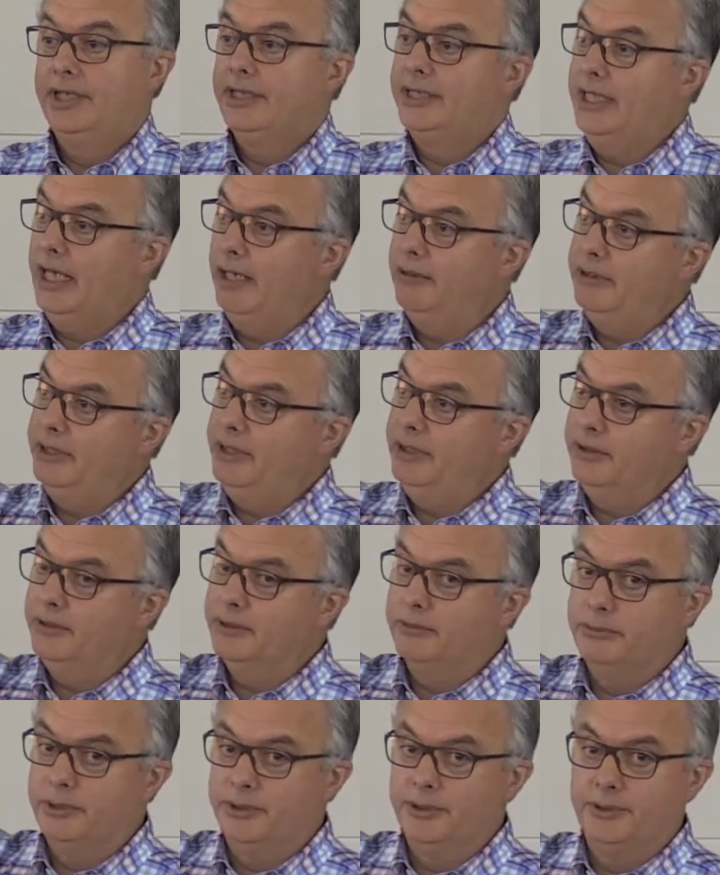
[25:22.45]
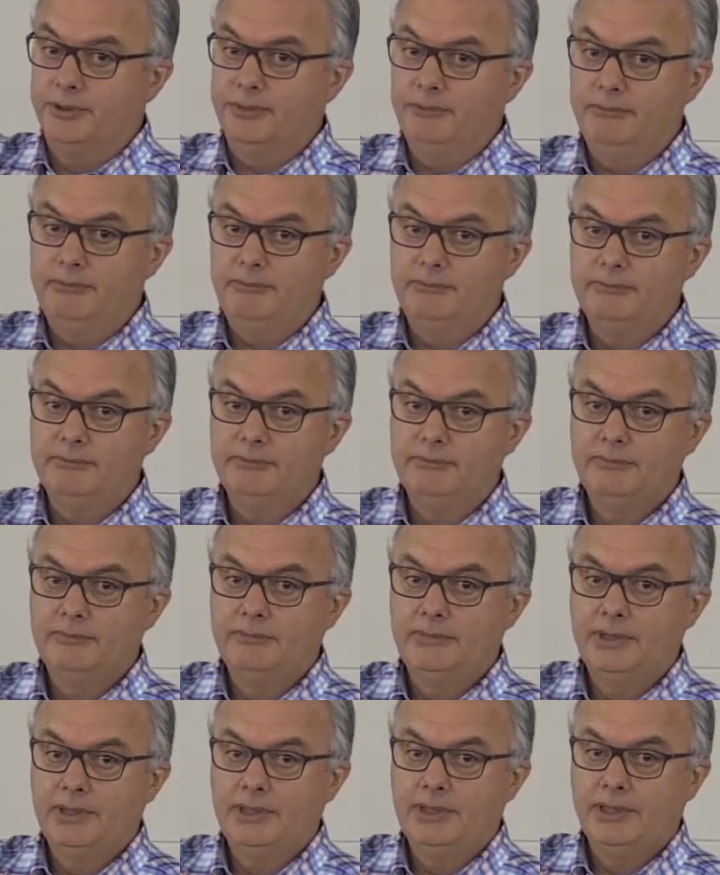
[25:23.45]
Go into your room,
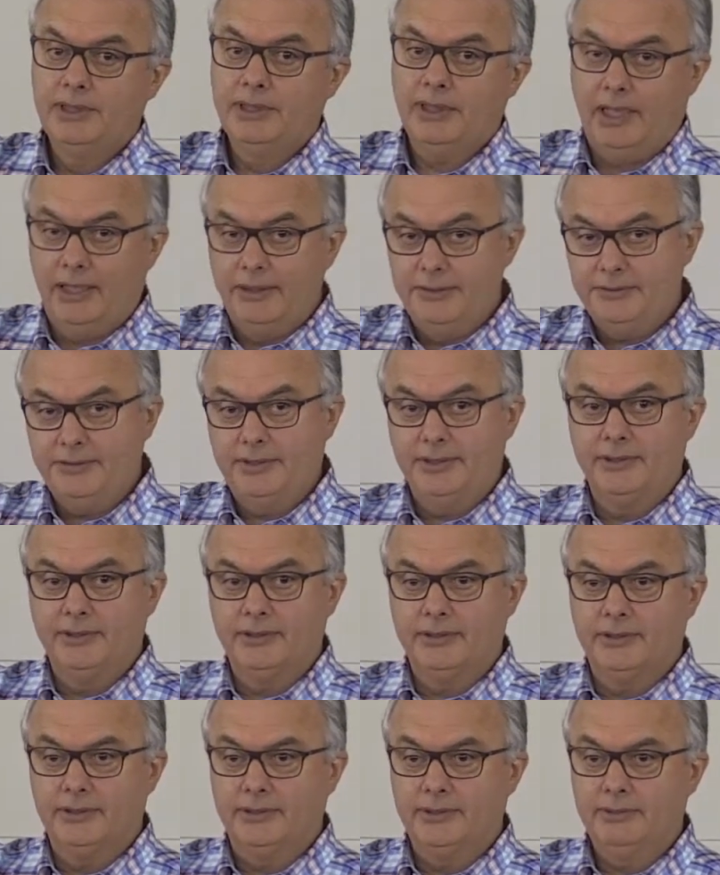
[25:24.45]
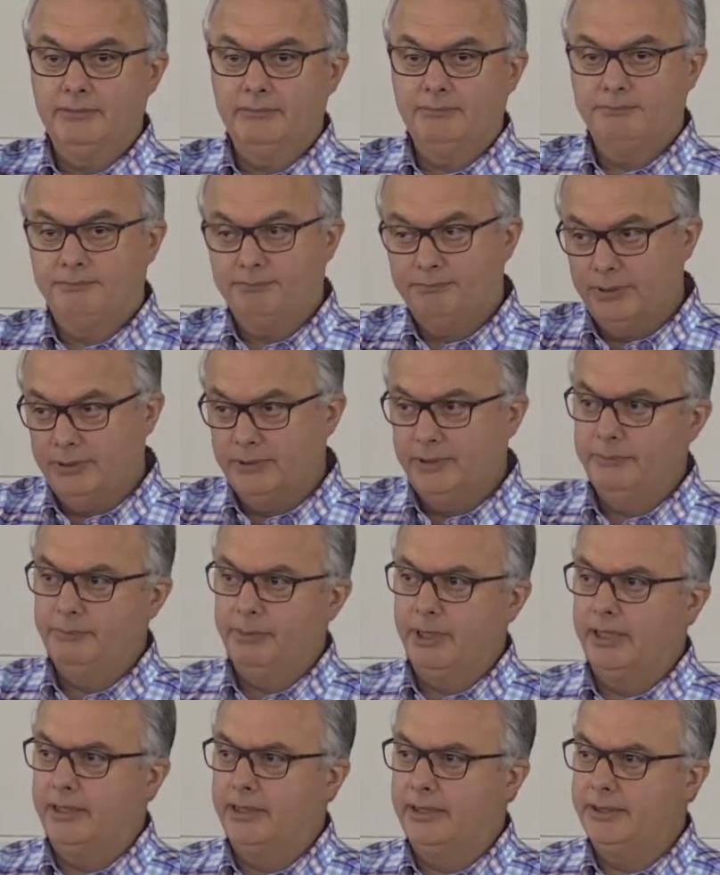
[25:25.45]
close the door, pull the
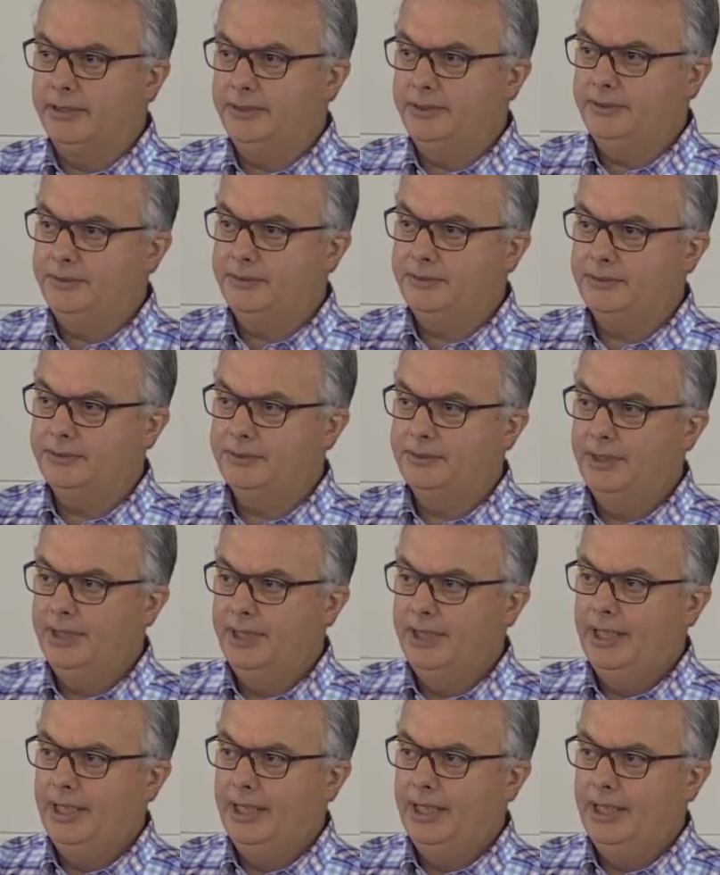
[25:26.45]
blinds,